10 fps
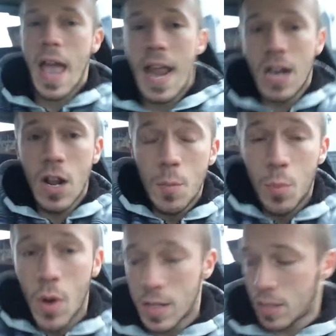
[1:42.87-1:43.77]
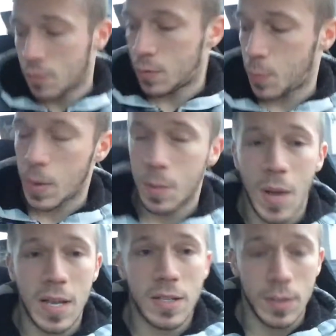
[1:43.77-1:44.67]
Ain't nothing impressive. It's pretty
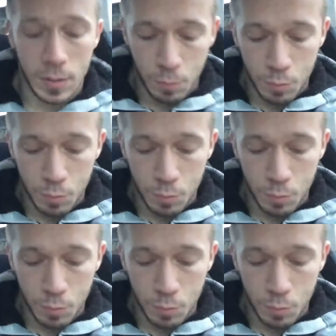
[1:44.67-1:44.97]
basic.